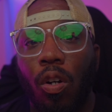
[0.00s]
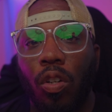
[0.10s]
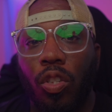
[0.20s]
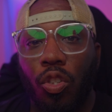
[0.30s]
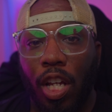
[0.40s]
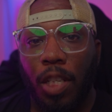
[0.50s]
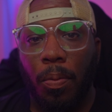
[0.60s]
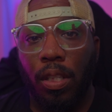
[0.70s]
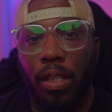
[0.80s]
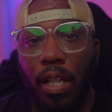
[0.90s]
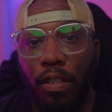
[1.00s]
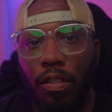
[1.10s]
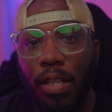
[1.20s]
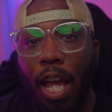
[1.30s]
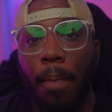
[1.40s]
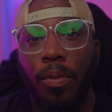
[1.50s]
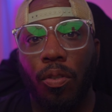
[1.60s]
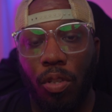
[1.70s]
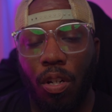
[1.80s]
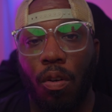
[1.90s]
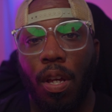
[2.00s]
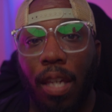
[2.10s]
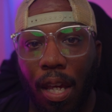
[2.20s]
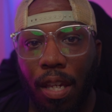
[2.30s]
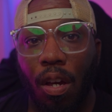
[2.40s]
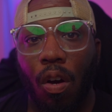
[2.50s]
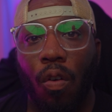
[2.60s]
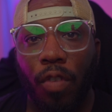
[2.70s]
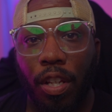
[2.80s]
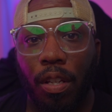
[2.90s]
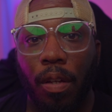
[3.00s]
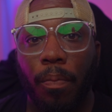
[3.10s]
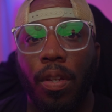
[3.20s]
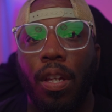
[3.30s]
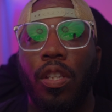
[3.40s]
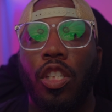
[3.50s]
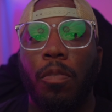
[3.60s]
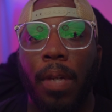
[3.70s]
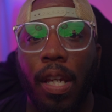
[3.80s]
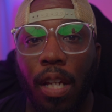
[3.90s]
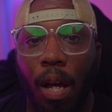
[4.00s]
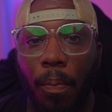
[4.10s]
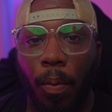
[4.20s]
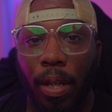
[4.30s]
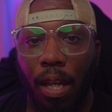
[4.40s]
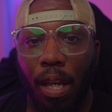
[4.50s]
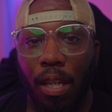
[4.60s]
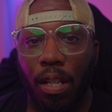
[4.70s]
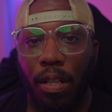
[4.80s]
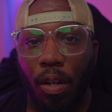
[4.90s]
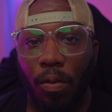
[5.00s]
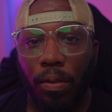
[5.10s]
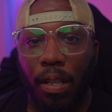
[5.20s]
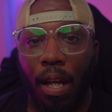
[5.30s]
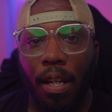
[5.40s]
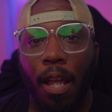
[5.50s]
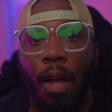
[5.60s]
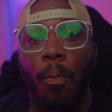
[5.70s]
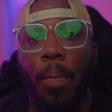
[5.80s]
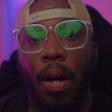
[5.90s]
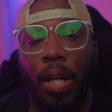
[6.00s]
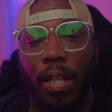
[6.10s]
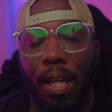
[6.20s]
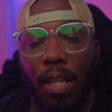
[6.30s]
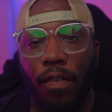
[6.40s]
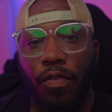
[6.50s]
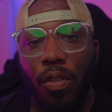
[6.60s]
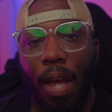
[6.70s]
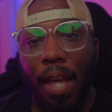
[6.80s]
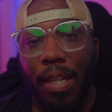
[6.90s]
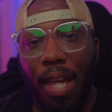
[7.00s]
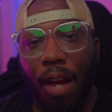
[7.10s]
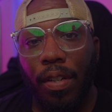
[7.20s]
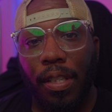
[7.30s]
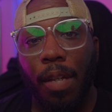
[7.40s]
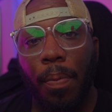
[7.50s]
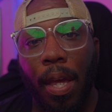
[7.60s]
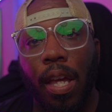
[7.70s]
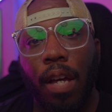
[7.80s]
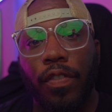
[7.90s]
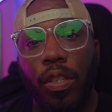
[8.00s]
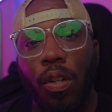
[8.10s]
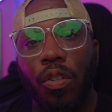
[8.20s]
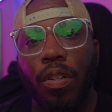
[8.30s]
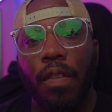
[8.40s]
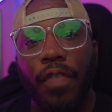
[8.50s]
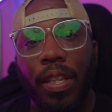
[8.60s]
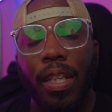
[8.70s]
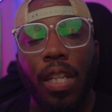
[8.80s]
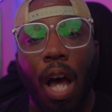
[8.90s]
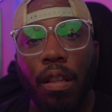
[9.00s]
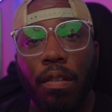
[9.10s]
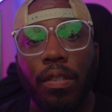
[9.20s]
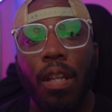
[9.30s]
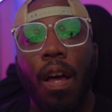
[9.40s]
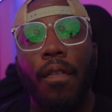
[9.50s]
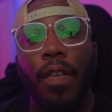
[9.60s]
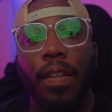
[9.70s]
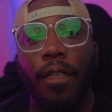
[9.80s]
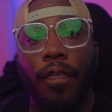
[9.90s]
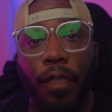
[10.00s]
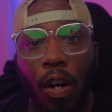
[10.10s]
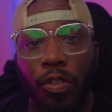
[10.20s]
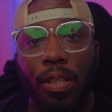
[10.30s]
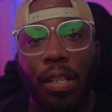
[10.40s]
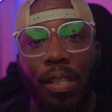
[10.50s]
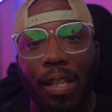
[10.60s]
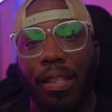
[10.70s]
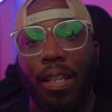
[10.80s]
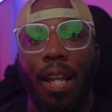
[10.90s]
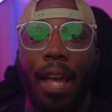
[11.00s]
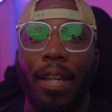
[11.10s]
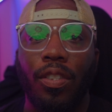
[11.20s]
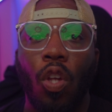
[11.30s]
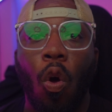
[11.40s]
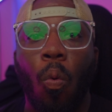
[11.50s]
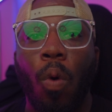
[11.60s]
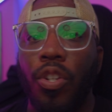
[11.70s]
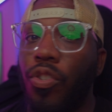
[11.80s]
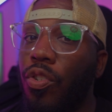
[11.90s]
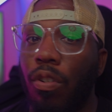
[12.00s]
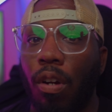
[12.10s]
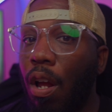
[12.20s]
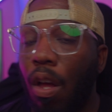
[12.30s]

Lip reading: Coastal Transport gives you time to, get in your own rhythm, speed up with getting your loads done, but they give you a guaranteed pay of $250 for the first 60 days once you're